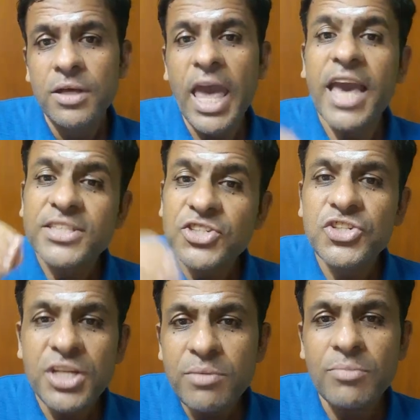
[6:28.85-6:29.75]

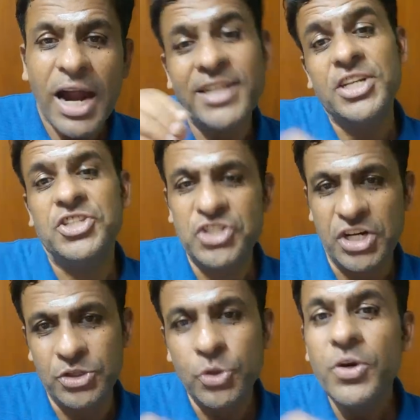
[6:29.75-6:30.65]
extreme
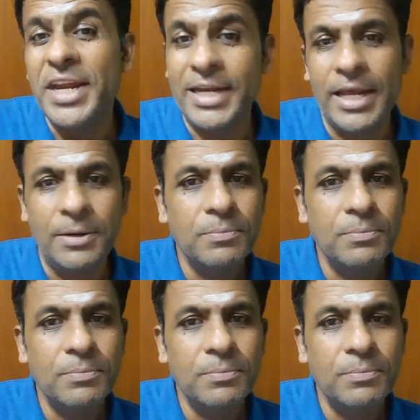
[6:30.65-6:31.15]
attention to detail.